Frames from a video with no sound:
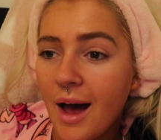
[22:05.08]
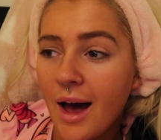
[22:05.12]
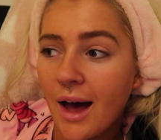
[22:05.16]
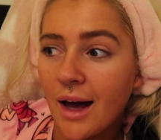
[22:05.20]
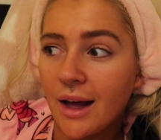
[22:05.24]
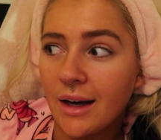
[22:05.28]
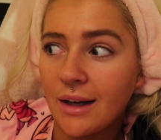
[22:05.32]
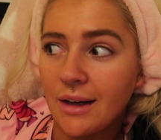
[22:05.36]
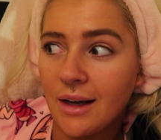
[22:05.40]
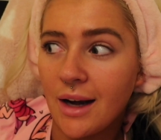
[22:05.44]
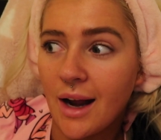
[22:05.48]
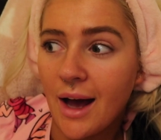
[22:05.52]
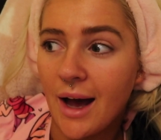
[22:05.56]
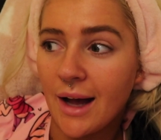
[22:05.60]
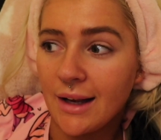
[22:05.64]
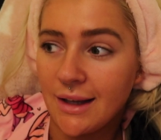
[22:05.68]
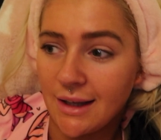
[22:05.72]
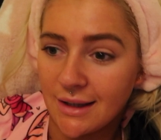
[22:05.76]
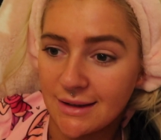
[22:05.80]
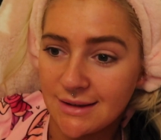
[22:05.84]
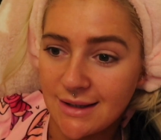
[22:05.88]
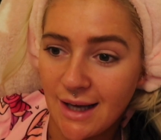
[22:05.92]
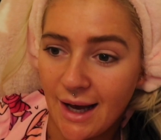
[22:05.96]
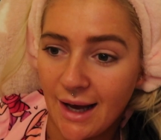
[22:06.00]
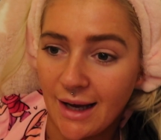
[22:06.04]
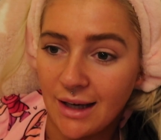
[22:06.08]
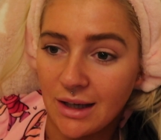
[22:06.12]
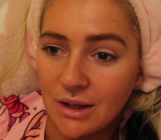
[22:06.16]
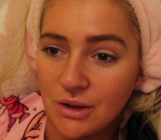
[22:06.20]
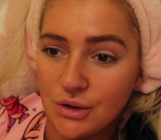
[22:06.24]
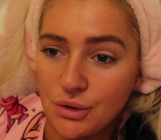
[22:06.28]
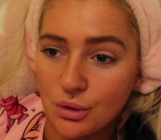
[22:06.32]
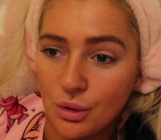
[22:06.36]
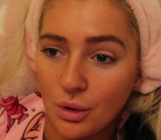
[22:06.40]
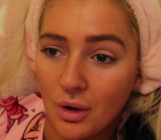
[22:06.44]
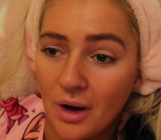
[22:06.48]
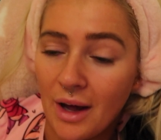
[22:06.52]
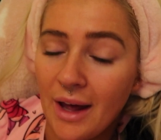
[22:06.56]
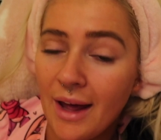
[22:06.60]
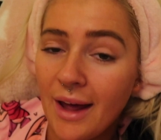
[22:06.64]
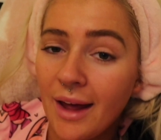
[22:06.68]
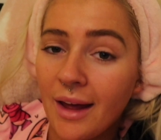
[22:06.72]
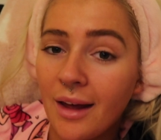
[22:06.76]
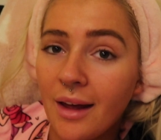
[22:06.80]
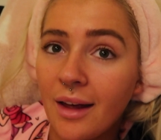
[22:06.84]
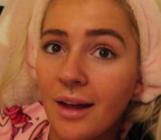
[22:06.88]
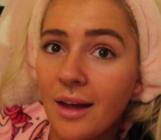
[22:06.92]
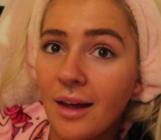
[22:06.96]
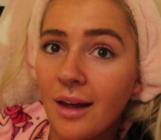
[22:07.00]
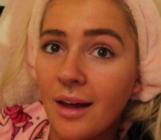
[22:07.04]
and Anya
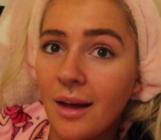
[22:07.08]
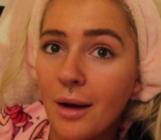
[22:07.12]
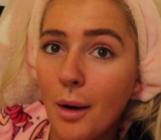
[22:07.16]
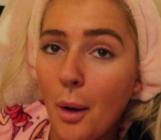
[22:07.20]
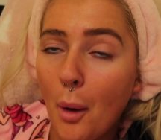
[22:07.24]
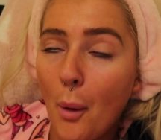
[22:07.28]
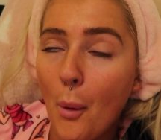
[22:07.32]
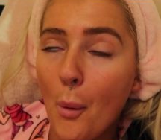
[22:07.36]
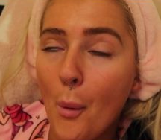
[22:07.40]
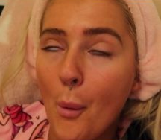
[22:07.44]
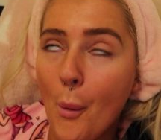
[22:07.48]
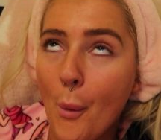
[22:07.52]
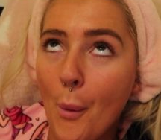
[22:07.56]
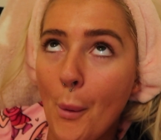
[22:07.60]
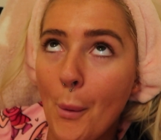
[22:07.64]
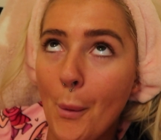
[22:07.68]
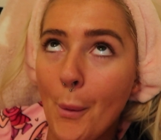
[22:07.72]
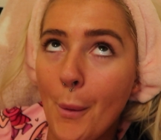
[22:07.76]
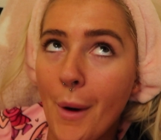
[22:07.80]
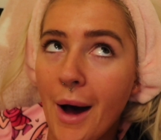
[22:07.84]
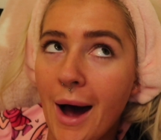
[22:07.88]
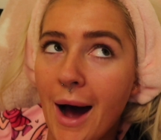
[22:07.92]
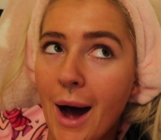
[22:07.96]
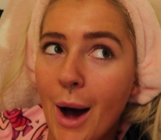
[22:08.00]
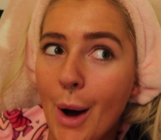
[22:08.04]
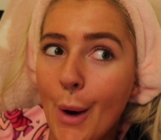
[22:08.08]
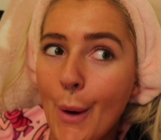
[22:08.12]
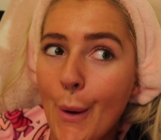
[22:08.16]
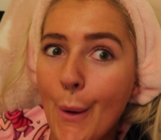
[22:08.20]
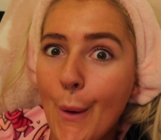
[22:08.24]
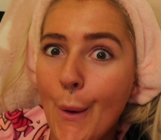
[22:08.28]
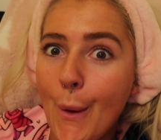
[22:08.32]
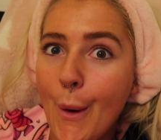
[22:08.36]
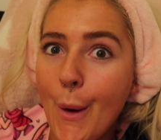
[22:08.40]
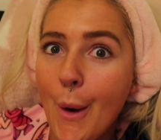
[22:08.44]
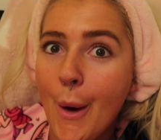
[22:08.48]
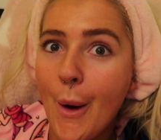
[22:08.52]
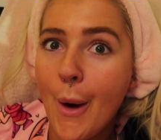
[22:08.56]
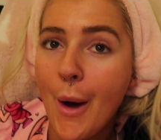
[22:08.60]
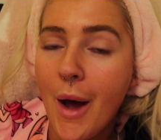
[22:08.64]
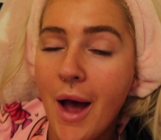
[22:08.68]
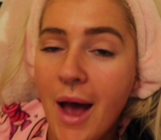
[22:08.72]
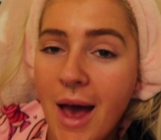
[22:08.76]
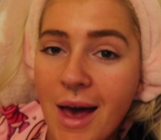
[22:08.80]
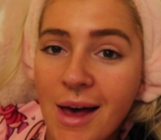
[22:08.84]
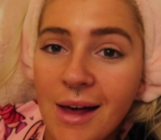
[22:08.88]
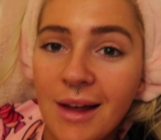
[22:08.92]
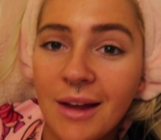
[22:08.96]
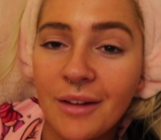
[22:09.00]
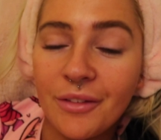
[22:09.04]
Taylor-Joy wow
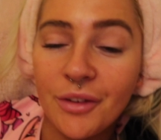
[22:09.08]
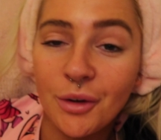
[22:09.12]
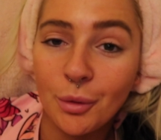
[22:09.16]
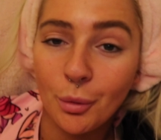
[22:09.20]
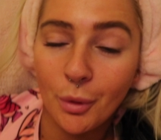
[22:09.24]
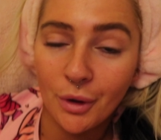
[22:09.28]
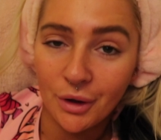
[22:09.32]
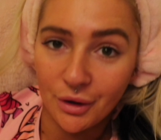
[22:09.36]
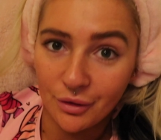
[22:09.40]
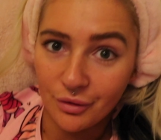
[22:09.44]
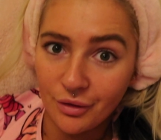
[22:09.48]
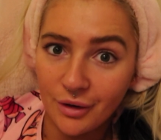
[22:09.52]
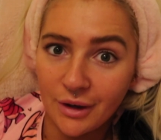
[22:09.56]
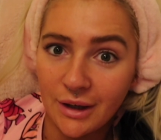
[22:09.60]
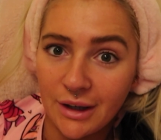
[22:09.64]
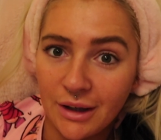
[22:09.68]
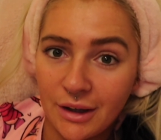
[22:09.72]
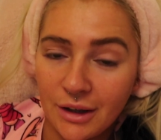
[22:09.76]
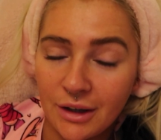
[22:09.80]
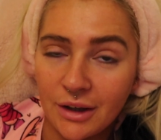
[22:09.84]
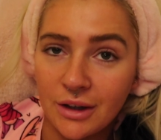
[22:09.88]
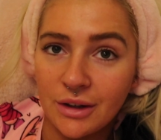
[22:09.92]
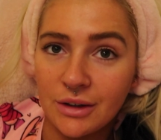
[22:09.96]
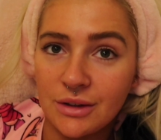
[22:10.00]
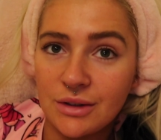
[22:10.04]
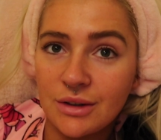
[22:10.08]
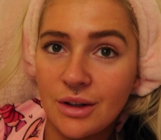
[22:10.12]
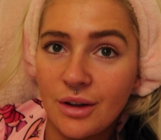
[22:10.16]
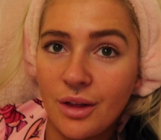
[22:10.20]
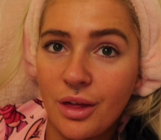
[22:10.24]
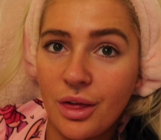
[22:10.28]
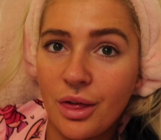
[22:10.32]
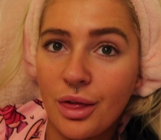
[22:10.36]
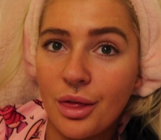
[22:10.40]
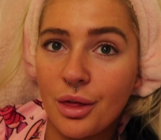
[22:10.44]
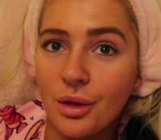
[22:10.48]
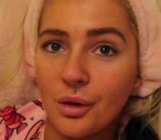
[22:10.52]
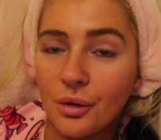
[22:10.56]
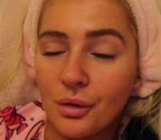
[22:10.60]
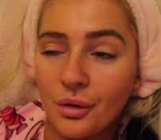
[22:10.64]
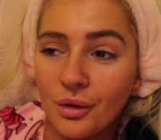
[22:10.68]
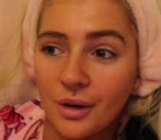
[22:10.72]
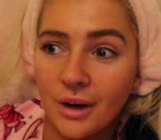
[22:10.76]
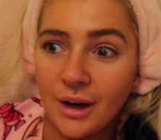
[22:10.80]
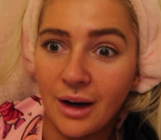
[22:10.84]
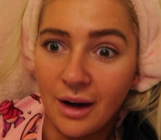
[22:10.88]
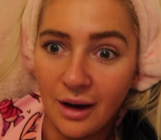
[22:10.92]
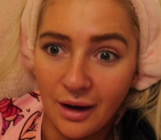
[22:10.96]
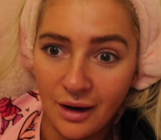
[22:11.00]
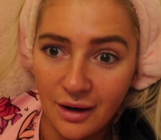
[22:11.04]
if you want a really good
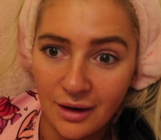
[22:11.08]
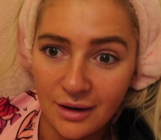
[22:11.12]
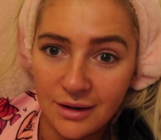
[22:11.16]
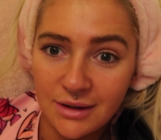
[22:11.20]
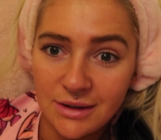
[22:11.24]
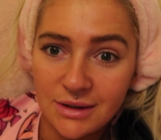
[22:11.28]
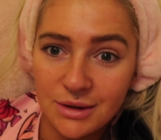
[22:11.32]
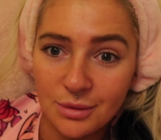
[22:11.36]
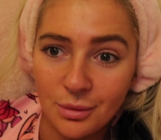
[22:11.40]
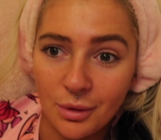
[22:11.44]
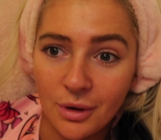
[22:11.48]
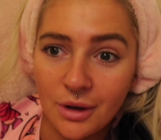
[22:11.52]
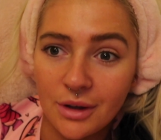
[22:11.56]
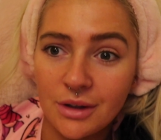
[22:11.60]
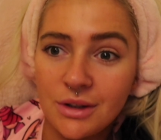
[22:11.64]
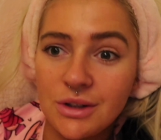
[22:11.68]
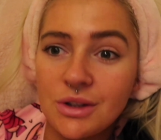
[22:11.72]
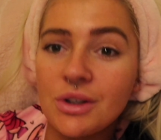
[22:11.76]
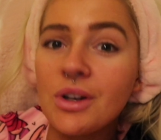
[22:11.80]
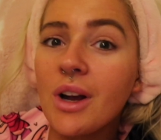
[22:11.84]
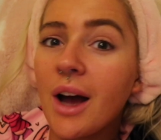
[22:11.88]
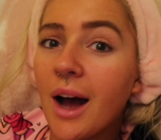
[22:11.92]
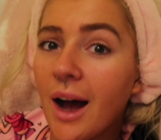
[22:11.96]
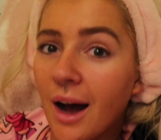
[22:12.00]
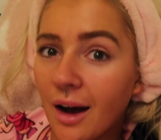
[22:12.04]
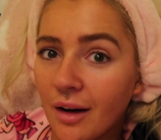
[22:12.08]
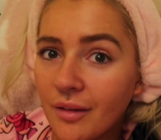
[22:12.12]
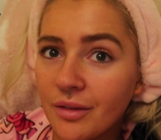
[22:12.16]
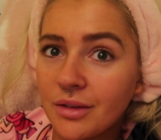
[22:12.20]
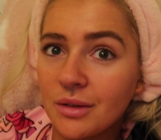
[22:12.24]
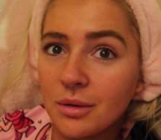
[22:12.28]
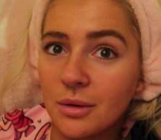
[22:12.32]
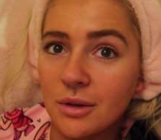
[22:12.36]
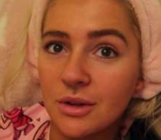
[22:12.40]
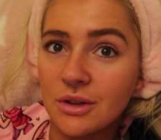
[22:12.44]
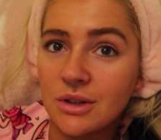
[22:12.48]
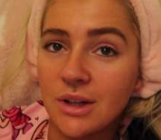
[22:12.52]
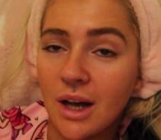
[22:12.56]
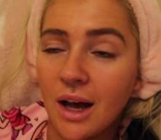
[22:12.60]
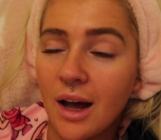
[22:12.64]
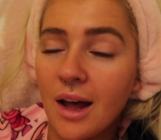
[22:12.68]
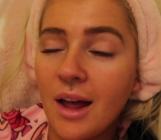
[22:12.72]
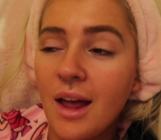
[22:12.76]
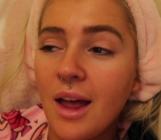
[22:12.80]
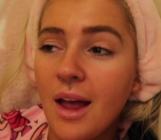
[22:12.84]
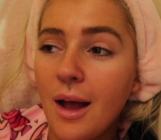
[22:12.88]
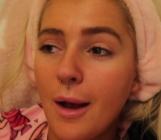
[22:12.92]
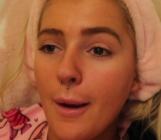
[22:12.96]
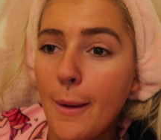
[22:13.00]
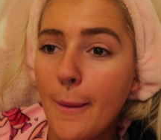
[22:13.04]
thriller to watch, you have to watch that.
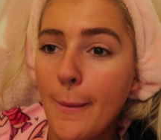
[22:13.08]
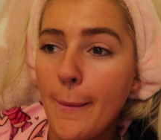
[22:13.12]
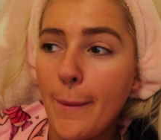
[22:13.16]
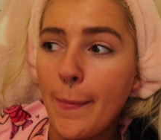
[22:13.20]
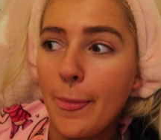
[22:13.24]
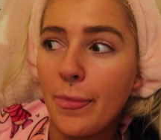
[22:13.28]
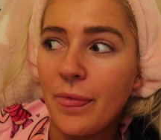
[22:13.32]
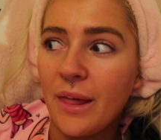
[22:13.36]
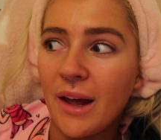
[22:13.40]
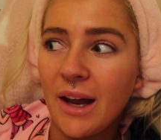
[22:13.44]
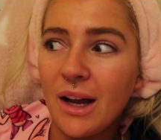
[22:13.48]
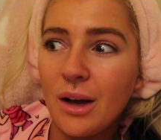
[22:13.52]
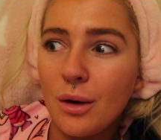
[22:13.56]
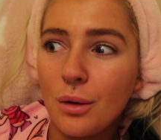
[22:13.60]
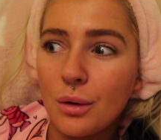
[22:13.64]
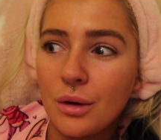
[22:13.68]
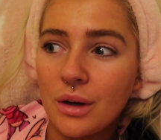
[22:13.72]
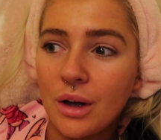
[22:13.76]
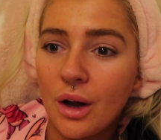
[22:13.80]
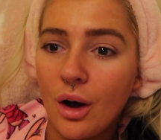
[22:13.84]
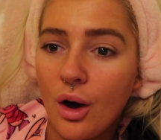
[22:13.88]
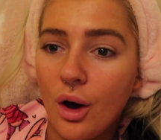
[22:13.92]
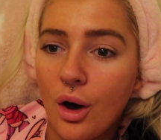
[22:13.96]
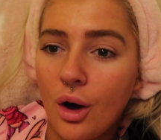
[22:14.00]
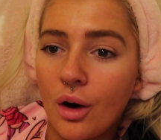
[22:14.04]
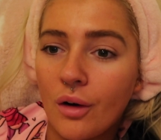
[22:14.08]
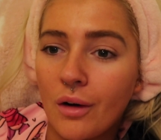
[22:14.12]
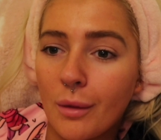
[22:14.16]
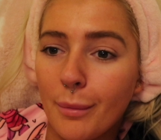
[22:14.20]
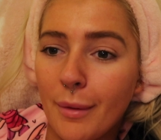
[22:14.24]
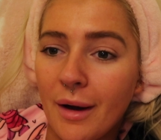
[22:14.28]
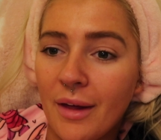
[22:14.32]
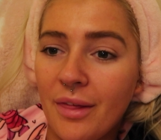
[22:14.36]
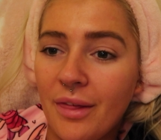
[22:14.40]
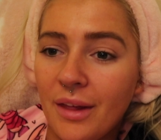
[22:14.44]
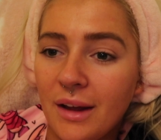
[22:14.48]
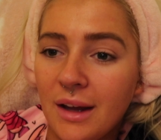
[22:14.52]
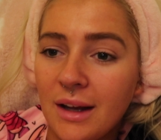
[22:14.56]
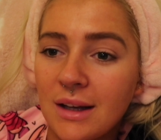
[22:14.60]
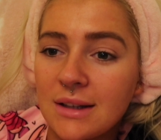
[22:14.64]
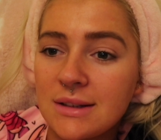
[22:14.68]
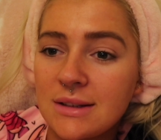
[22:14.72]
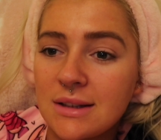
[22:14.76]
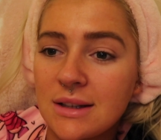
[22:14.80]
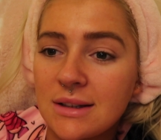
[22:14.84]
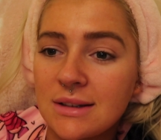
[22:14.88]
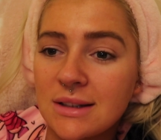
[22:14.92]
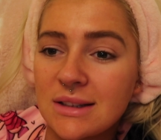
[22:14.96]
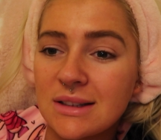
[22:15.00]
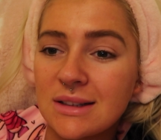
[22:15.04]
They called it a horror, but I think
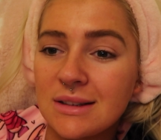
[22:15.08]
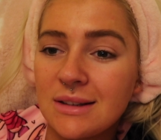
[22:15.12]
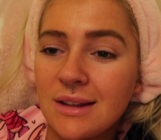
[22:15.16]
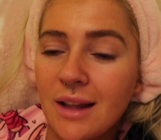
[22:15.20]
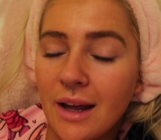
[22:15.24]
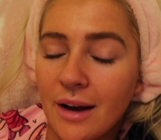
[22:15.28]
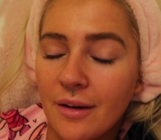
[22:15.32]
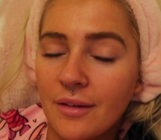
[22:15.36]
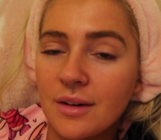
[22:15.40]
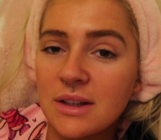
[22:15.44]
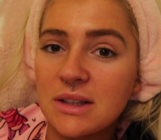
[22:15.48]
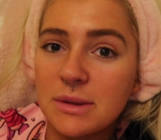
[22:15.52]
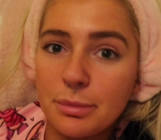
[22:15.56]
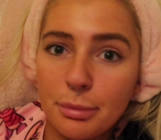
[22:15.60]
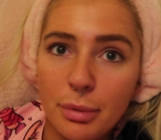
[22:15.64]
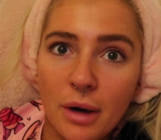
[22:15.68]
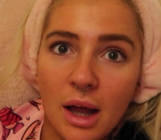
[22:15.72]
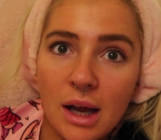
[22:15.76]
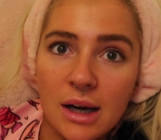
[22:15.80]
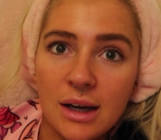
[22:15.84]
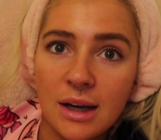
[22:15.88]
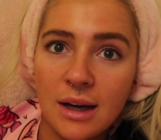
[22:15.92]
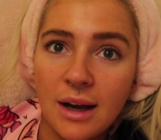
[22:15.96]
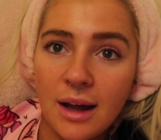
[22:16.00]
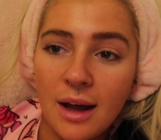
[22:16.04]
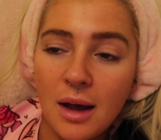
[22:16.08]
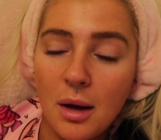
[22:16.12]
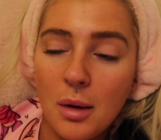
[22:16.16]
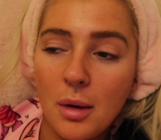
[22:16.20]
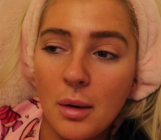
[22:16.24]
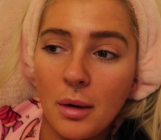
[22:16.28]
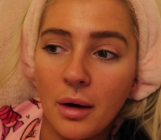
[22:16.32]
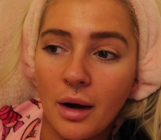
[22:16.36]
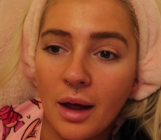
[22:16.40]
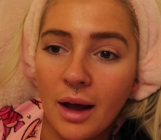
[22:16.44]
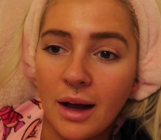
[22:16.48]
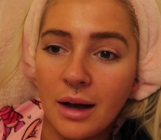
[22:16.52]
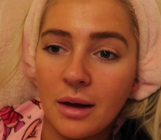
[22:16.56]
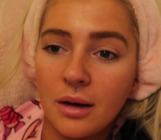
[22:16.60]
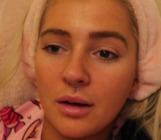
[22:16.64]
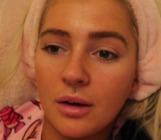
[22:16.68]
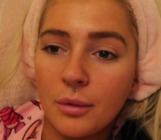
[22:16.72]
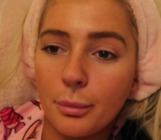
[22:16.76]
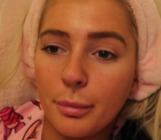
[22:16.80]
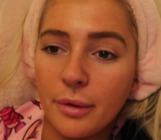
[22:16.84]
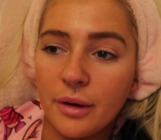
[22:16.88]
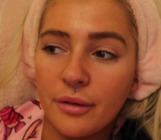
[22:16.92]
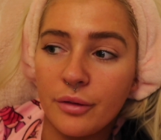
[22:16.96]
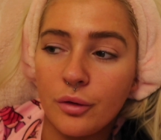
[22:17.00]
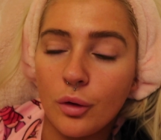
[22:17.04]
it's because there is blood in it, like a
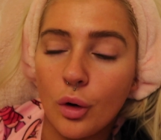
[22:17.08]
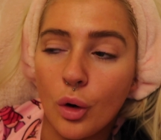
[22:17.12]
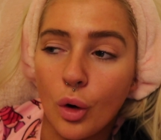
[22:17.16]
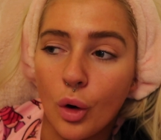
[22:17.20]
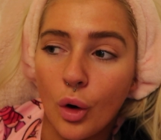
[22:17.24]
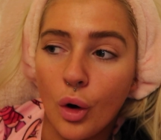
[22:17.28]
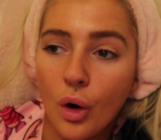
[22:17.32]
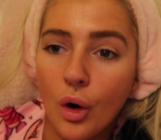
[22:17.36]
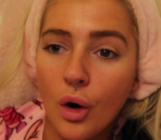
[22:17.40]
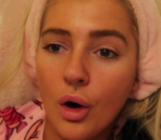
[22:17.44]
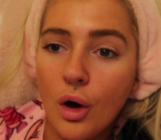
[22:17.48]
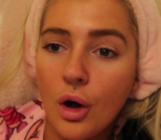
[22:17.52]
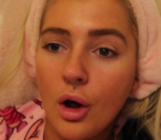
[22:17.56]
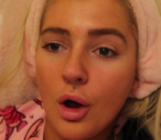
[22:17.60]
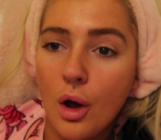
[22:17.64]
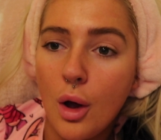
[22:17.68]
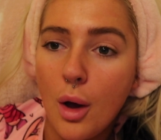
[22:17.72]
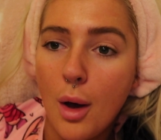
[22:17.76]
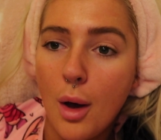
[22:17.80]
bit of gore.